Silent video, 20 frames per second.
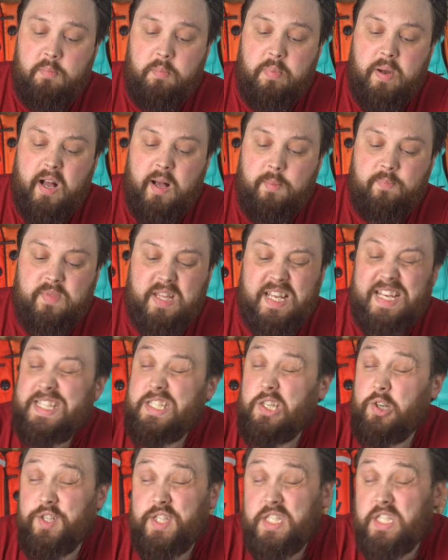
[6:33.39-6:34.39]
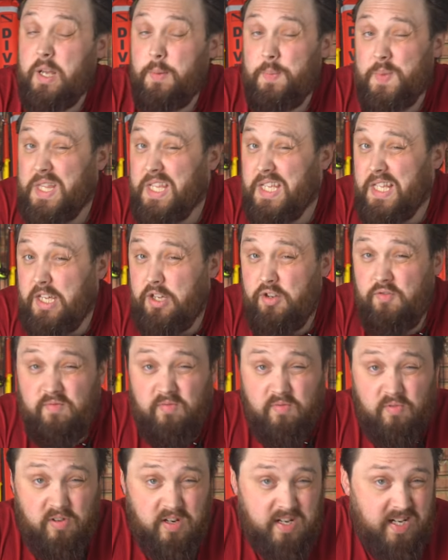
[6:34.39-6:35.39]
But it's not something that you
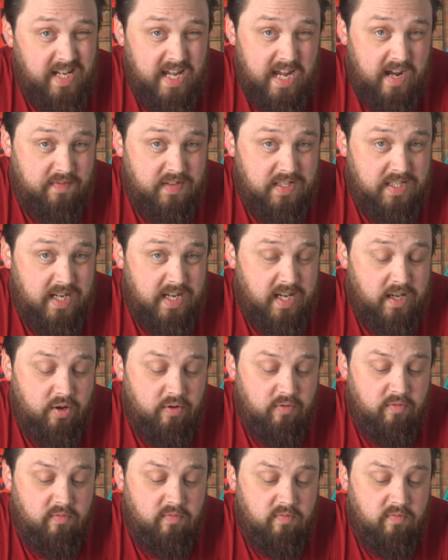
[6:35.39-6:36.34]
really have to take